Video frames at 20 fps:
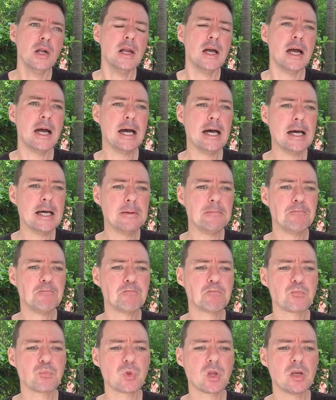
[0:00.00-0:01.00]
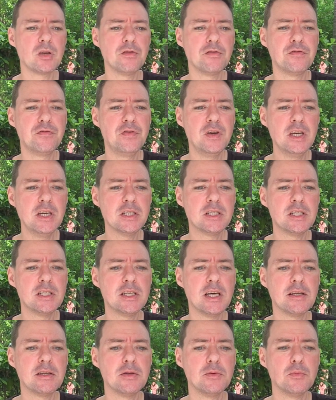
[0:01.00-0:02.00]
And the thing is
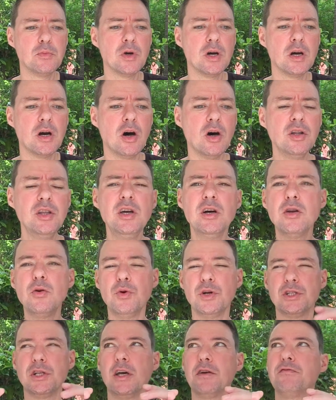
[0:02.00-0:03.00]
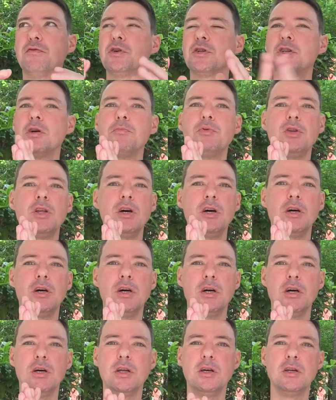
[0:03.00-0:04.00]
that all the other ones, like for example,
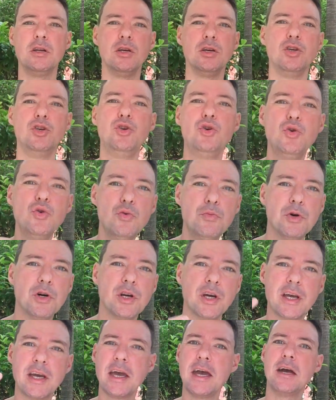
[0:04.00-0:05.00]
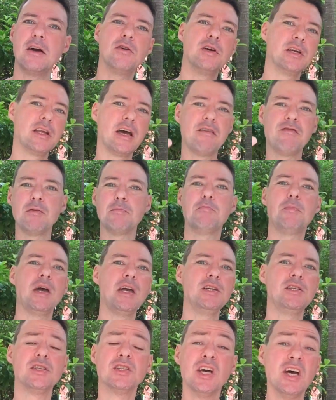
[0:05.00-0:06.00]
the humor, the caring, the having
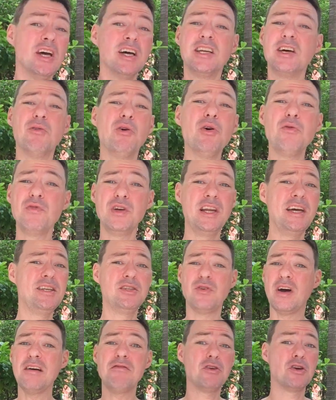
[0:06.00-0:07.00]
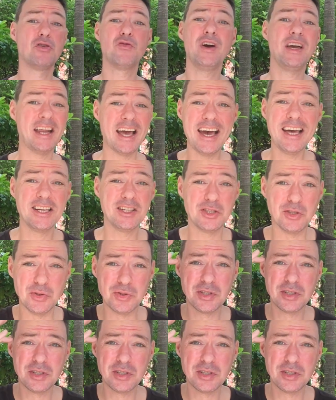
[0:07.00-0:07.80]
patience, they all relate to having a great attitude